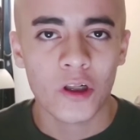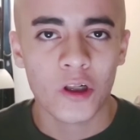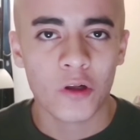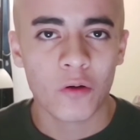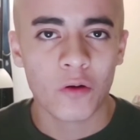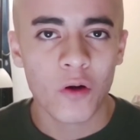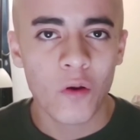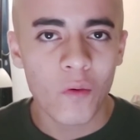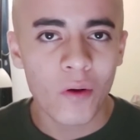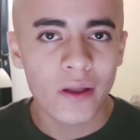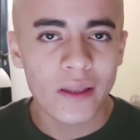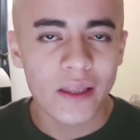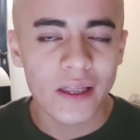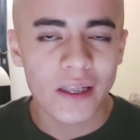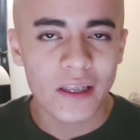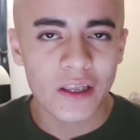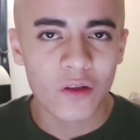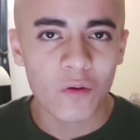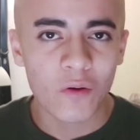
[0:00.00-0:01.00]
So knowing
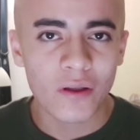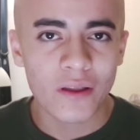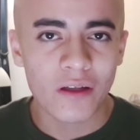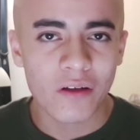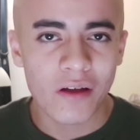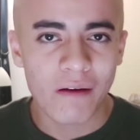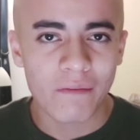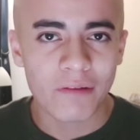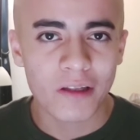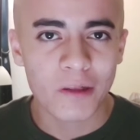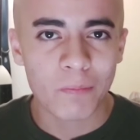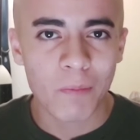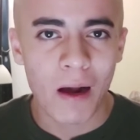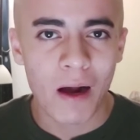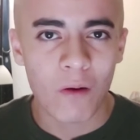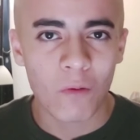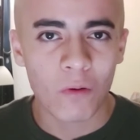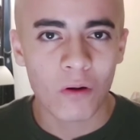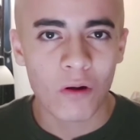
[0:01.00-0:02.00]
this, knowing that you have this
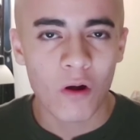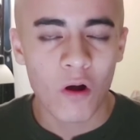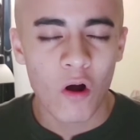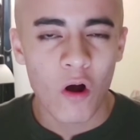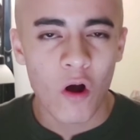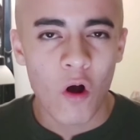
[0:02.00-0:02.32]
power,